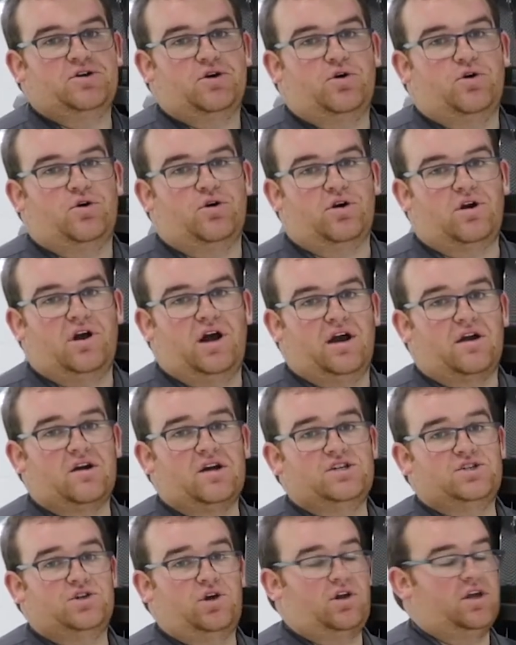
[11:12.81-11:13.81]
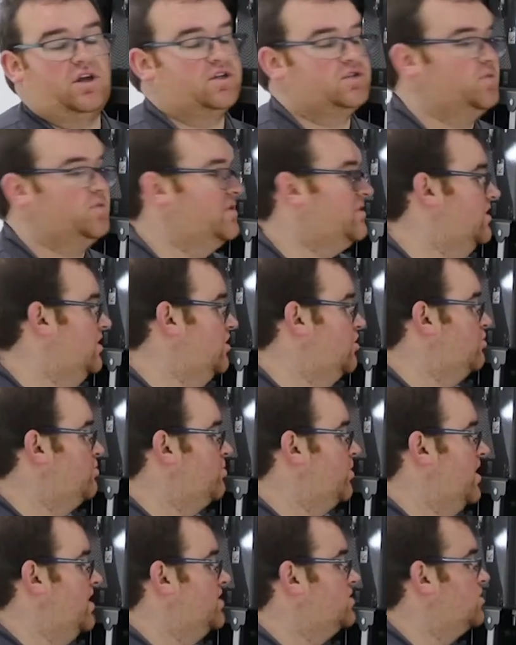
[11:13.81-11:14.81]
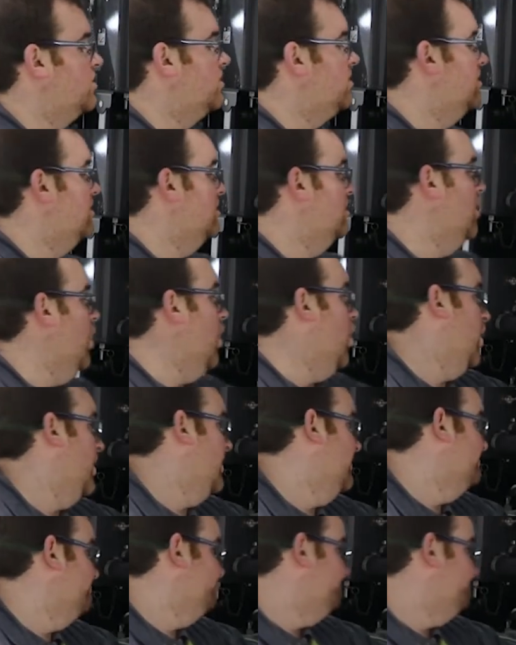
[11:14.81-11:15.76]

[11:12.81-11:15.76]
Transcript: corn cracker hydraulics with the low pressure oil.